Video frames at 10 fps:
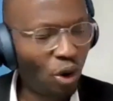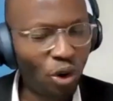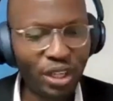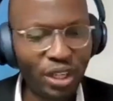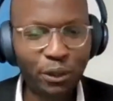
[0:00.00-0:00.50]

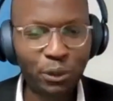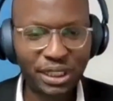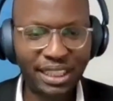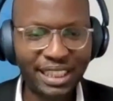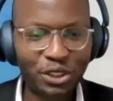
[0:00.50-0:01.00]
all
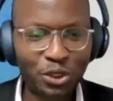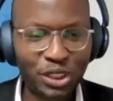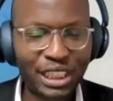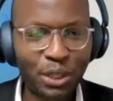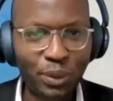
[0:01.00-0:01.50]
negotiators you're
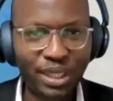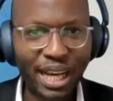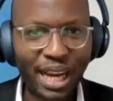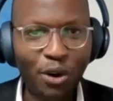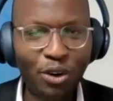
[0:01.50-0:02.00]
sitting with
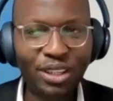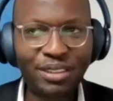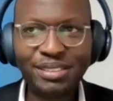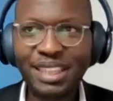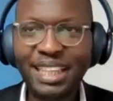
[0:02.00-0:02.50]
are all
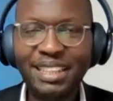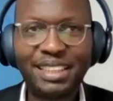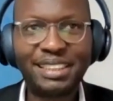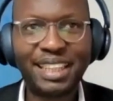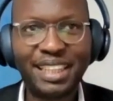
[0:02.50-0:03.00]

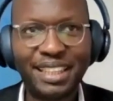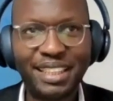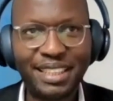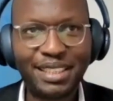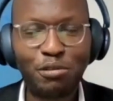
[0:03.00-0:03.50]
interested
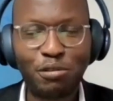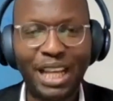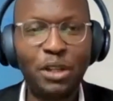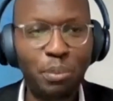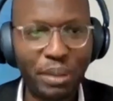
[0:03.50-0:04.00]
in this
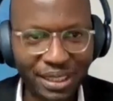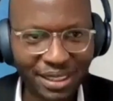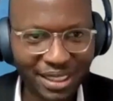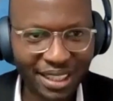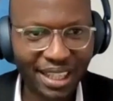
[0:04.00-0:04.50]

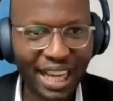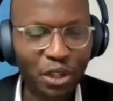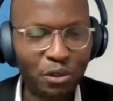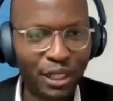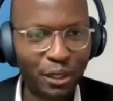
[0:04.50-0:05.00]
value-based uh,
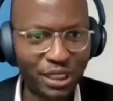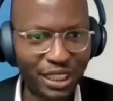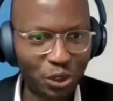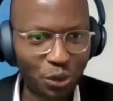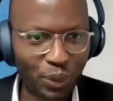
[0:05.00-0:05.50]
kind of
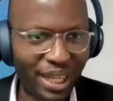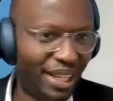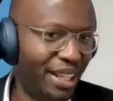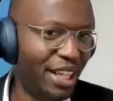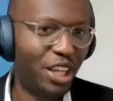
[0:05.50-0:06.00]
negotiation
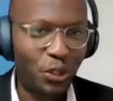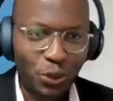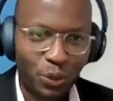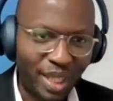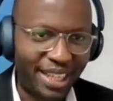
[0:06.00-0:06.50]
where
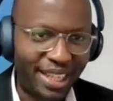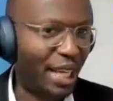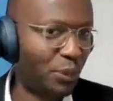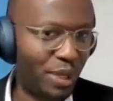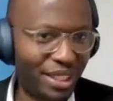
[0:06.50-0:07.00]
you win and
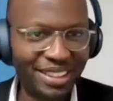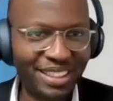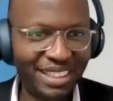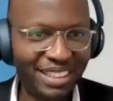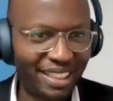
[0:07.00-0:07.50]
I win.
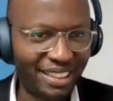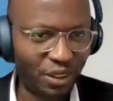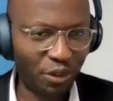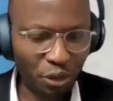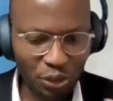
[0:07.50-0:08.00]

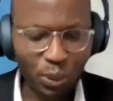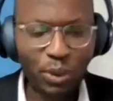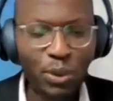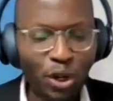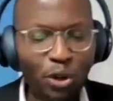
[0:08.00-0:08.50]
Right? Of course,
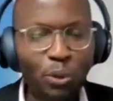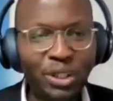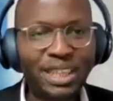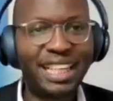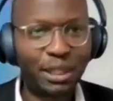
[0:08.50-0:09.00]
we, we all
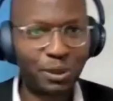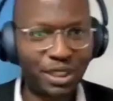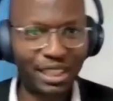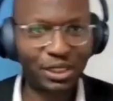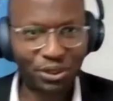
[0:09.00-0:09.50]
want that
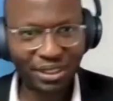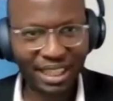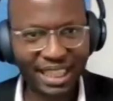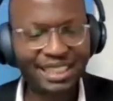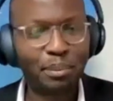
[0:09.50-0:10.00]
negotiation,
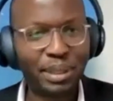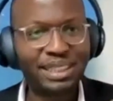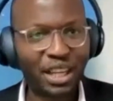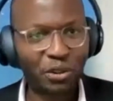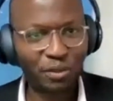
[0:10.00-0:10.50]
and it's the
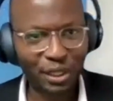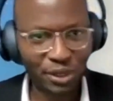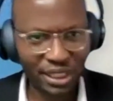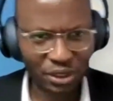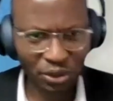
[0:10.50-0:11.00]
best kind of
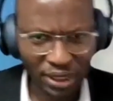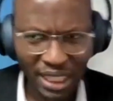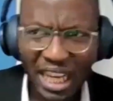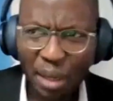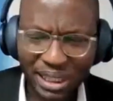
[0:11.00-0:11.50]
negotiation.
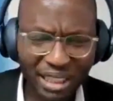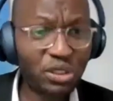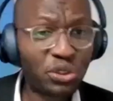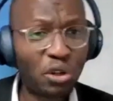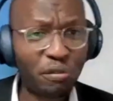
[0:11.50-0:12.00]
But
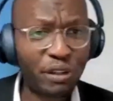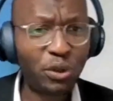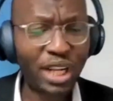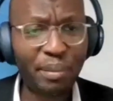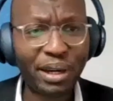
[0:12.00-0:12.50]
every so often,
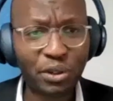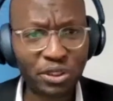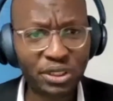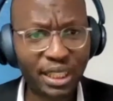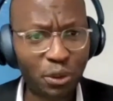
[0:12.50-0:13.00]
you come
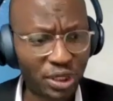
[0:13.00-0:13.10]
across